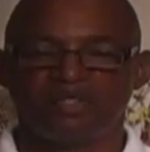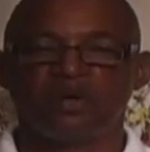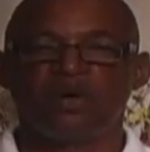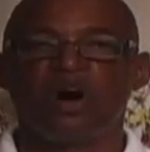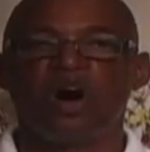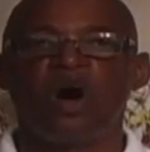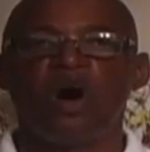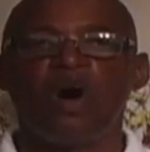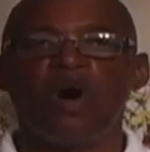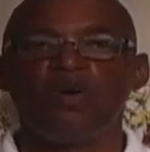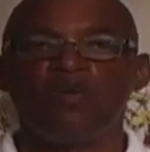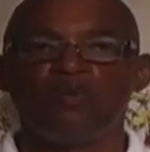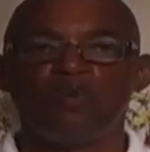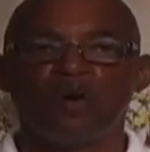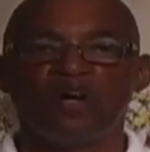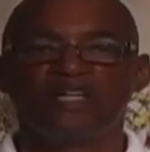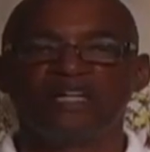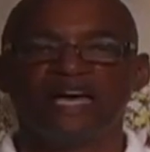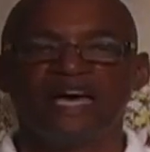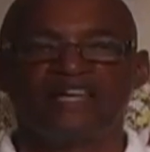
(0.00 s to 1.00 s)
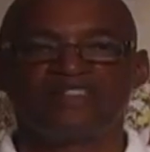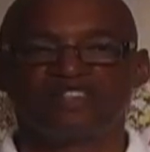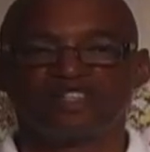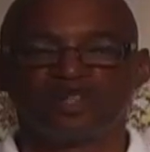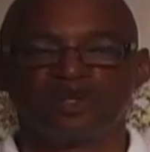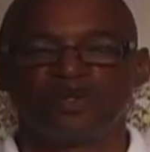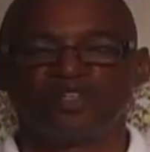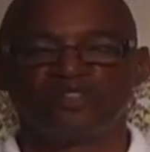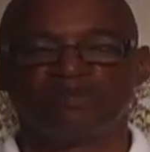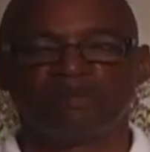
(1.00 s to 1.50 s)
So all one has
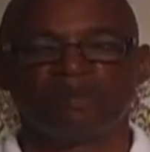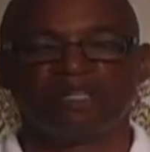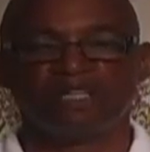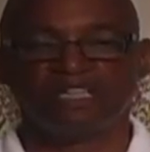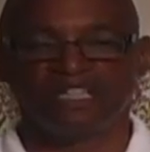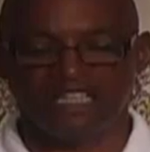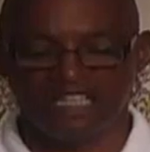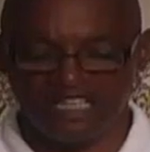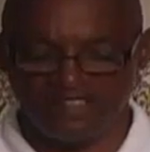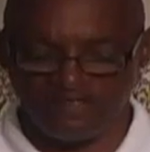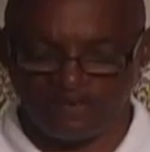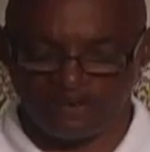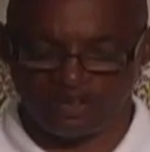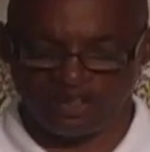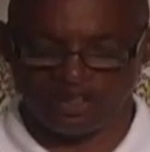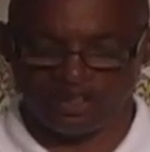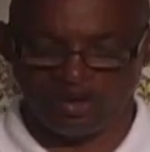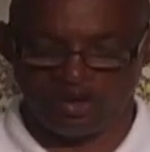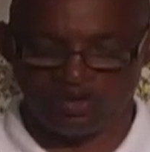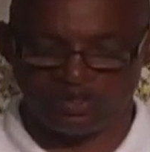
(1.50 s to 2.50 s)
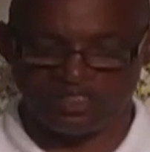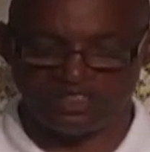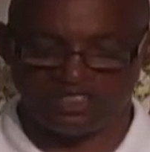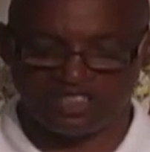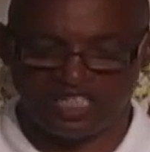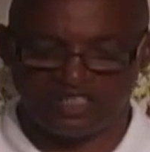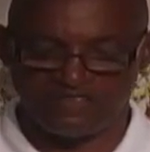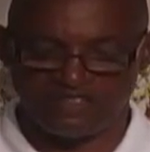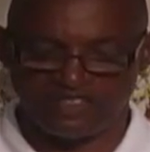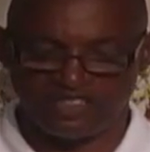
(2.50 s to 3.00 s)
to do is believe on the Lord and
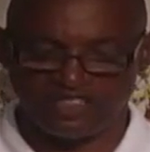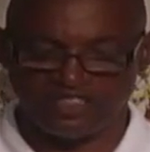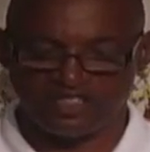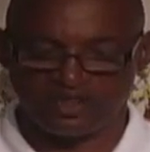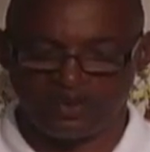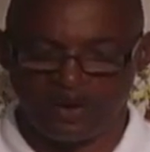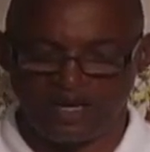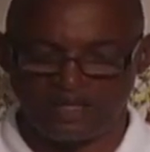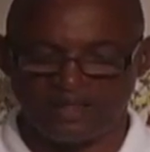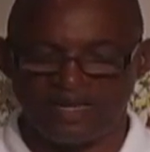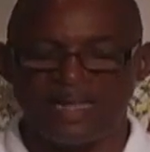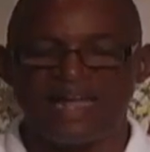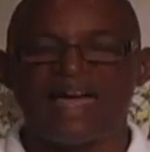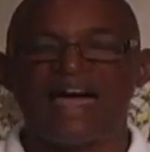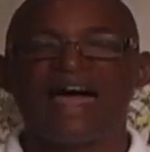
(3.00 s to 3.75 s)
Savior Jesus Christ,